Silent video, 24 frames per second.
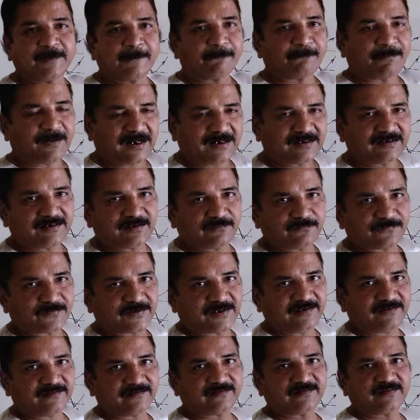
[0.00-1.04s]
path
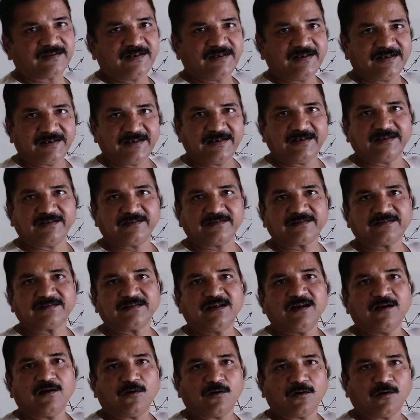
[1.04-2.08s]
difference is
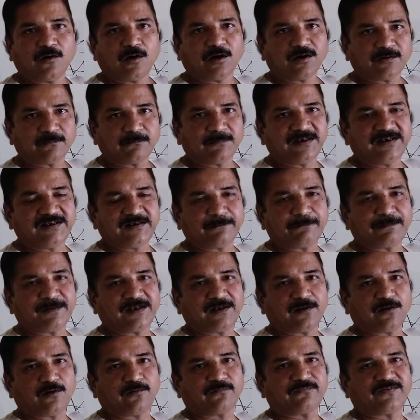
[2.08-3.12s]
odd multiple
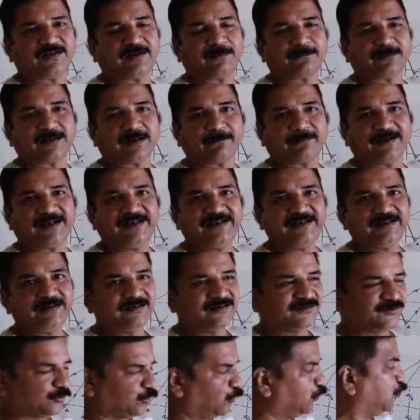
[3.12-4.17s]
of lambda
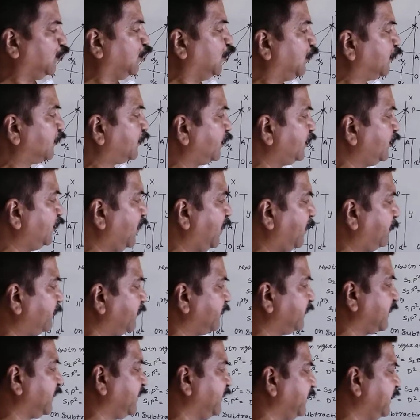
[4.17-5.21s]
by 2. So you have
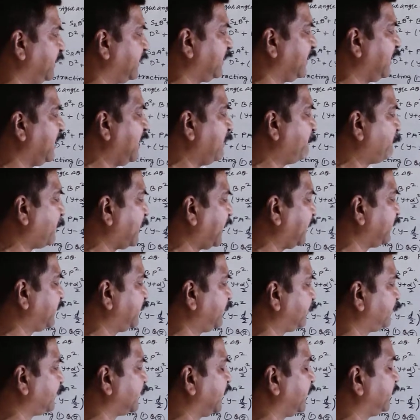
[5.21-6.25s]
written here path
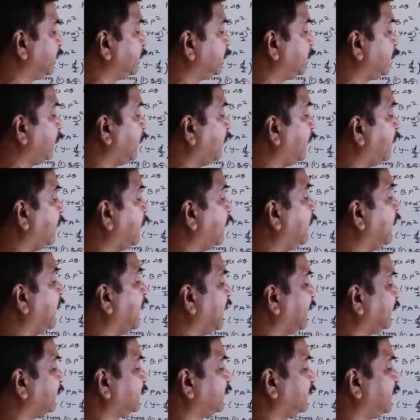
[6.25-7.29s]
difference
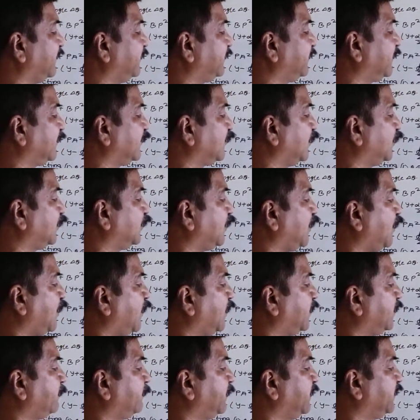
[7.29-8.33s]
x is equal to
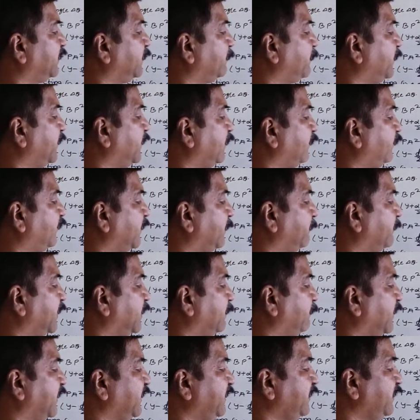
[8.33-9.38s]
odd multiple of lambda
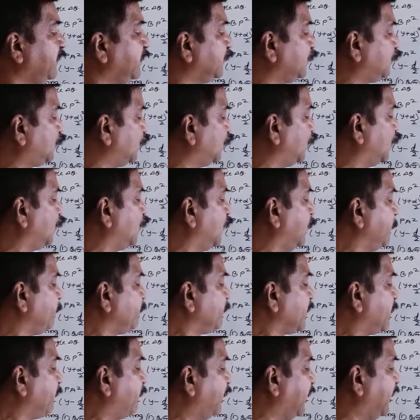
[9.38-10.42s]
by 2,
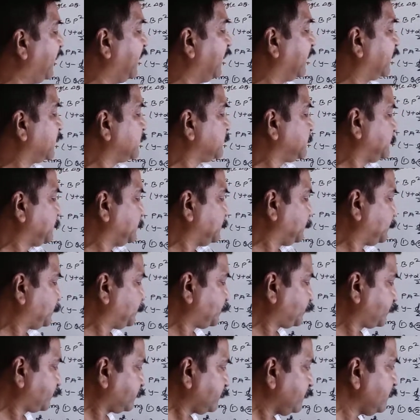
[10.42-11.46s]
where
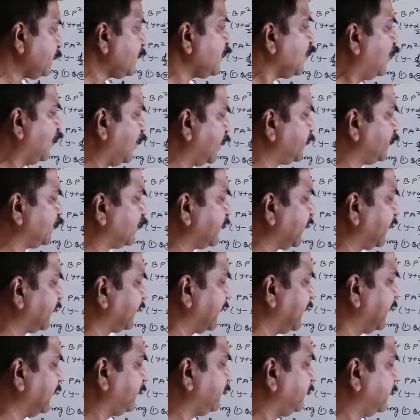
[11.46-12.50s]
or you can
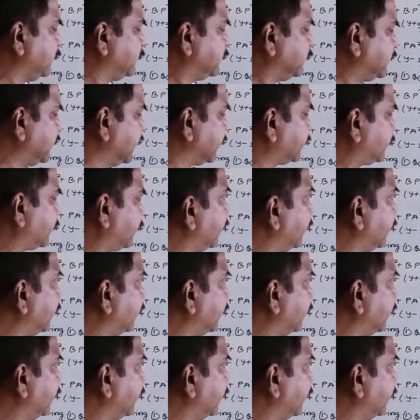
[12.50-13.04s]
get this